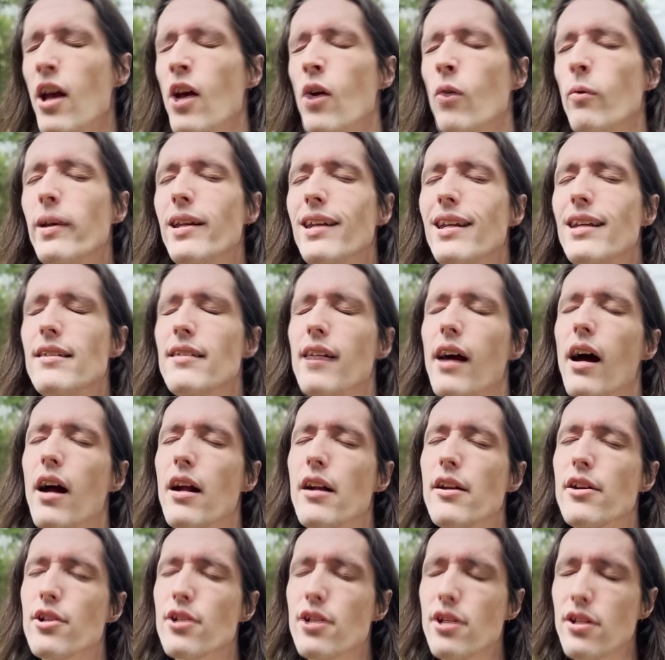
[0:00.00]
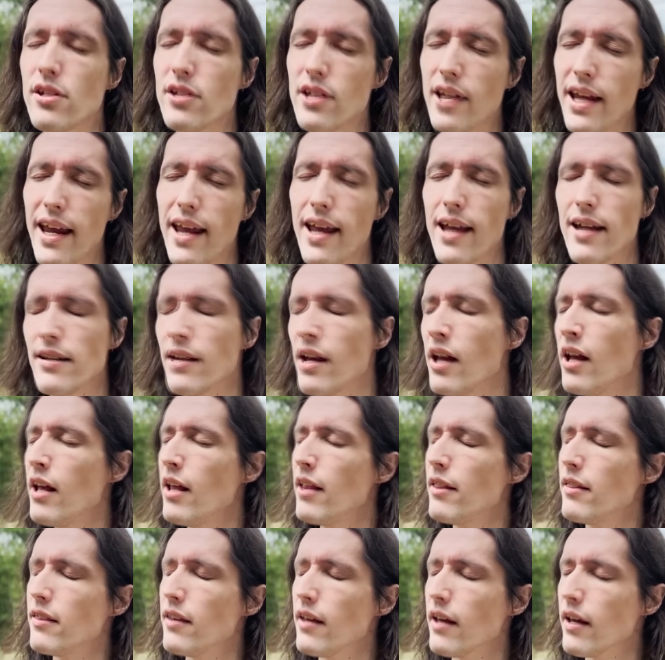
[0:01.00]
We need to understand
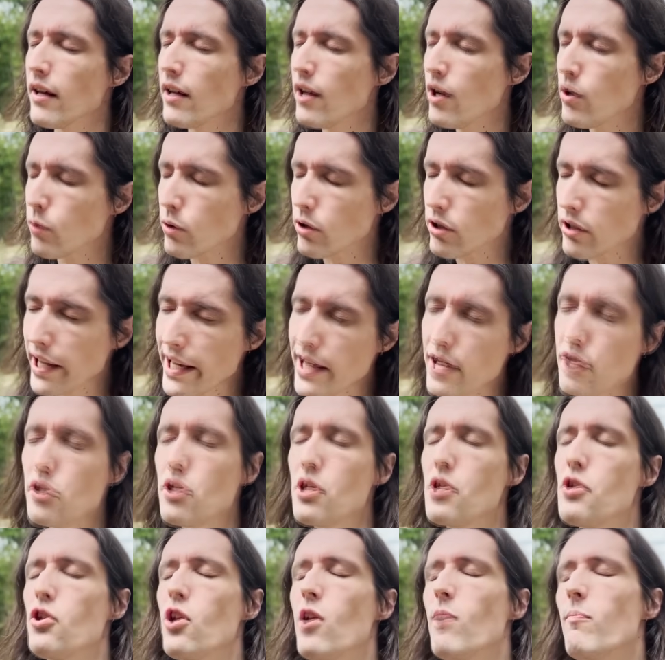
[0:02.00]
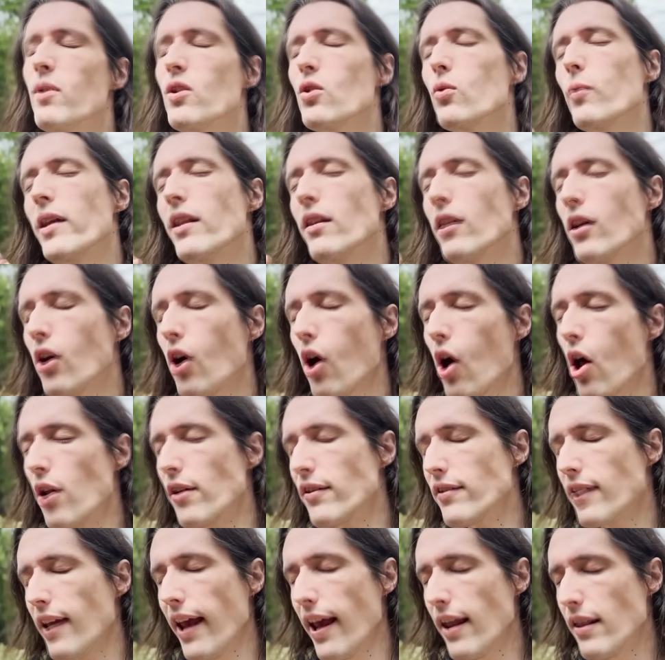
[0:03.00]
the relationship between the
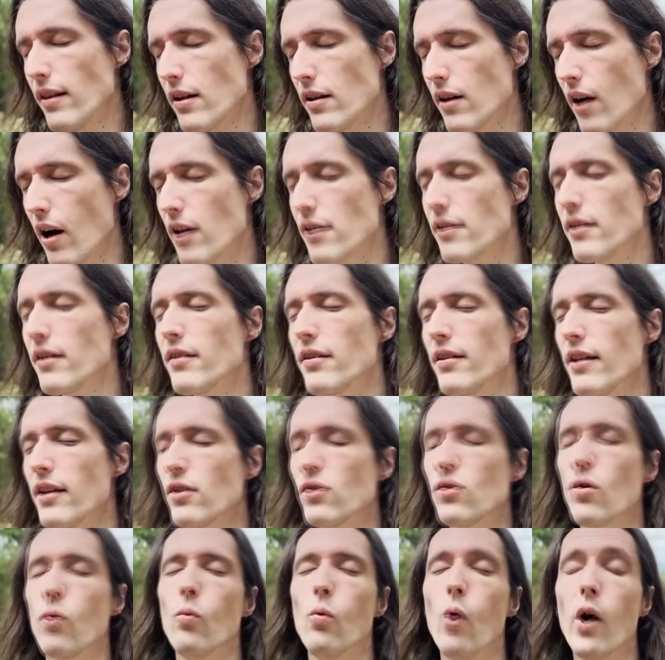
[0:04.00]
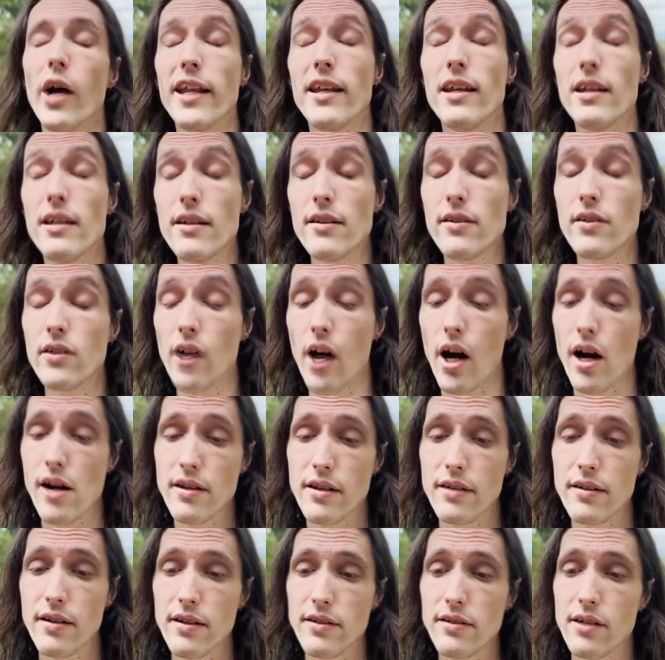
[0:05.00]
cult and the narcissist. What is
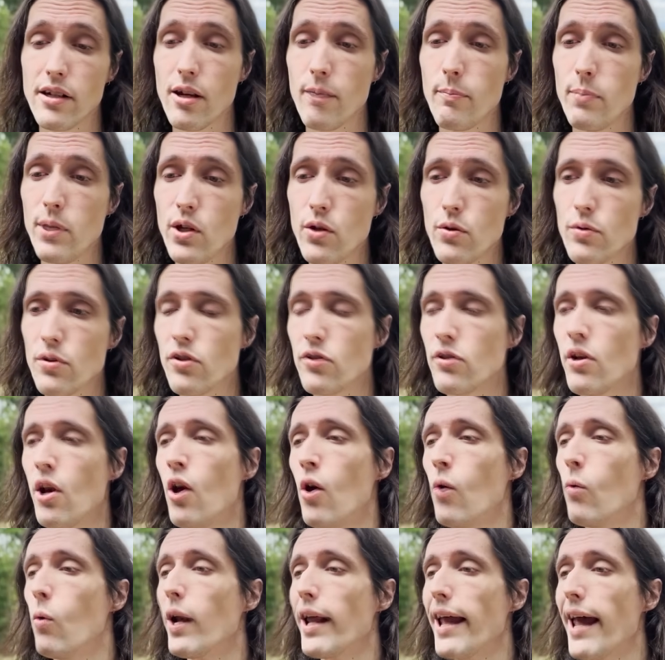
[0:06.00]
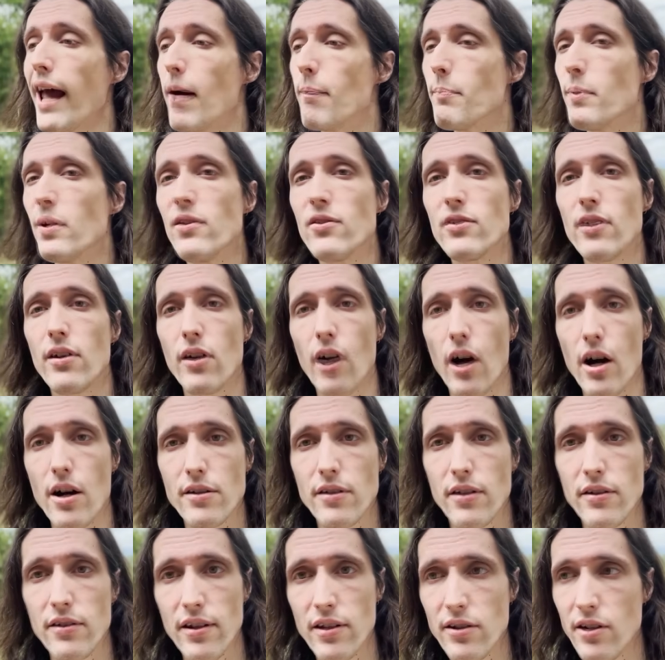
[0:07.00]
narcissistic abuse? What happens in
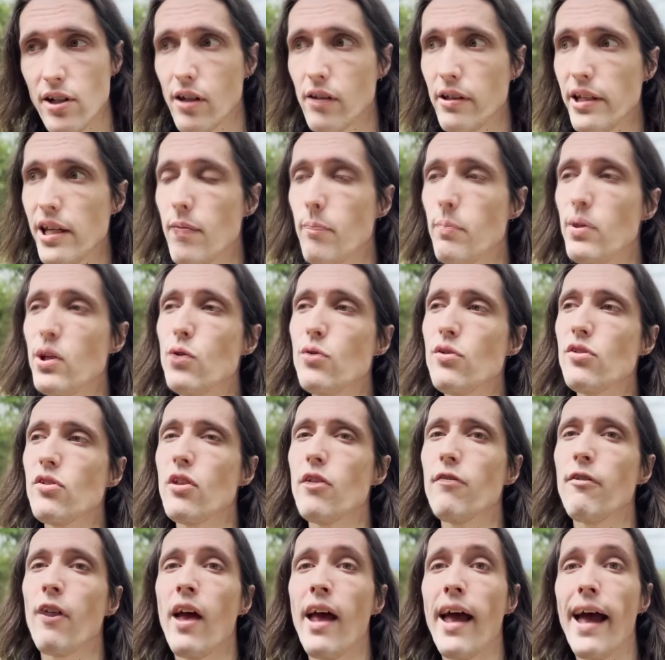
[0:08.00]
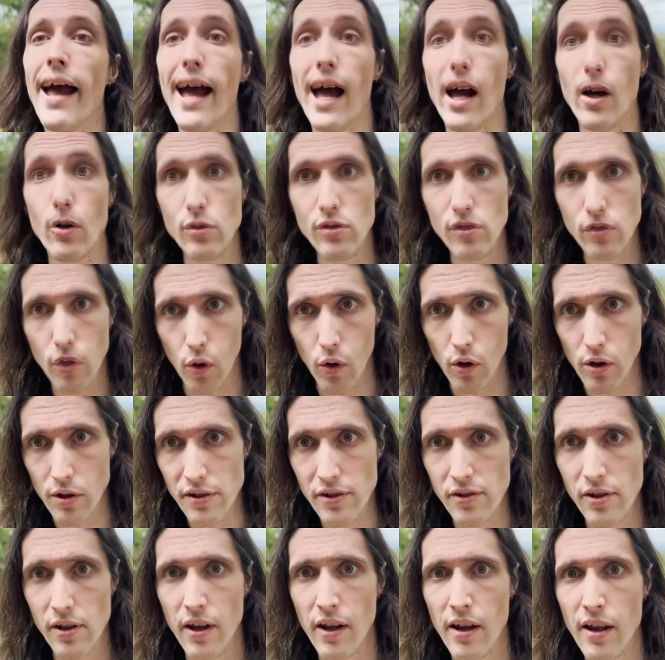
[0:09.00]
narcissistically abusive
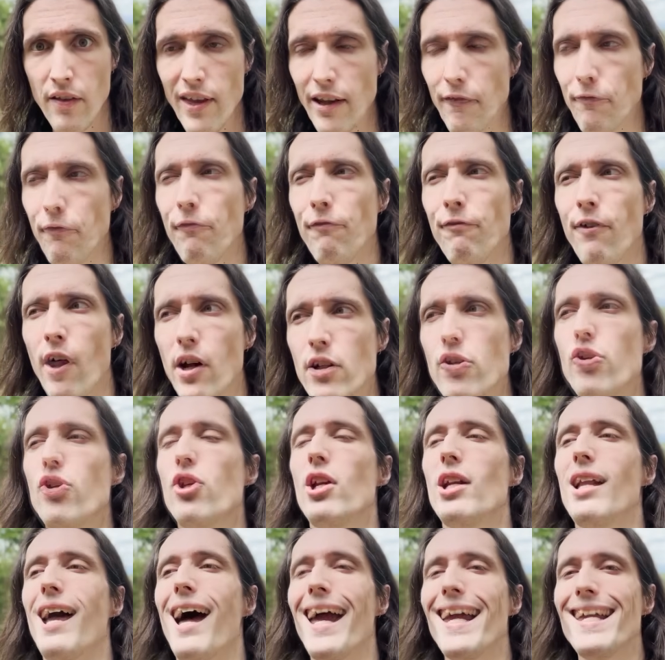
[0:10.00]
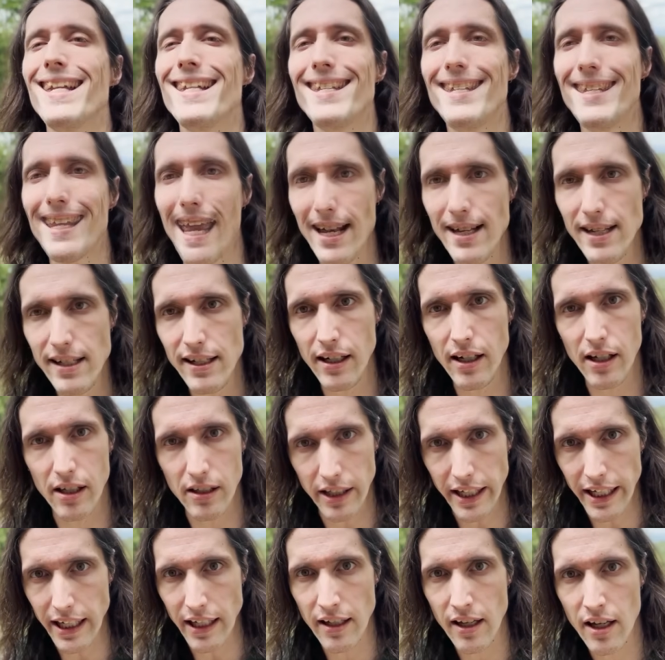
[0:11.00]
households that function
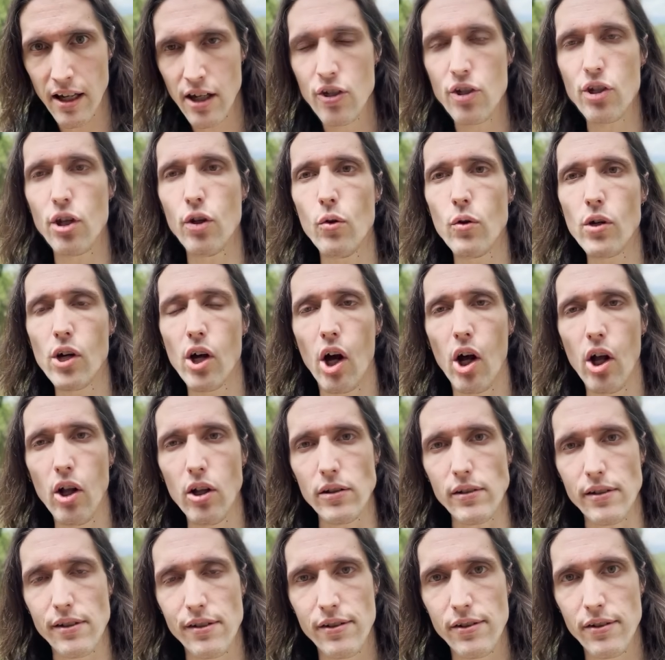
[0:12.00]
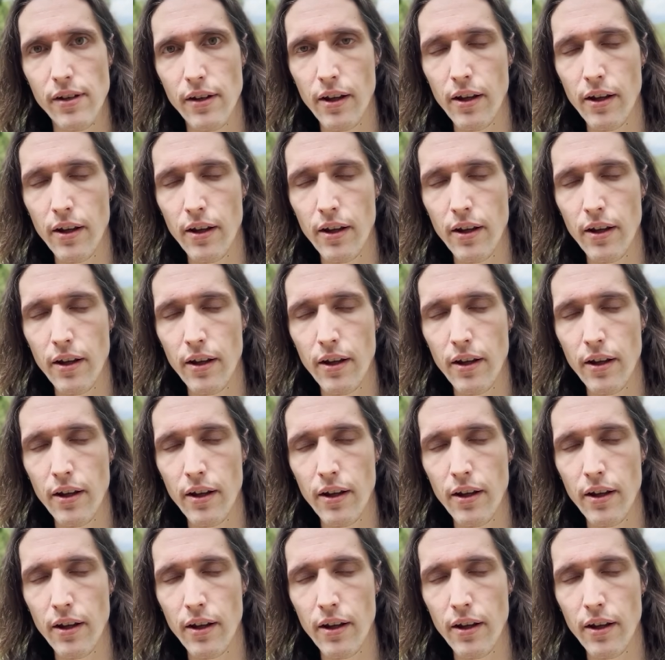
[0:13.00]
identically to cults?